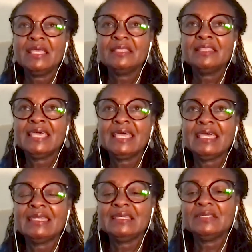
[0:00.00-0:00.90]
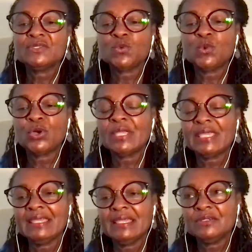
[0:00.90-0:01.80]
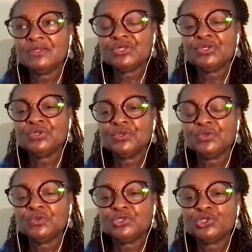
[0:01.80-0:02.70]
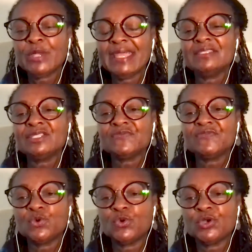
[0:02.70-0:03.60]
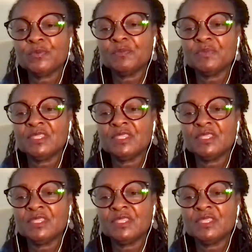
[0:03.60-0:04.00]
that is working to transform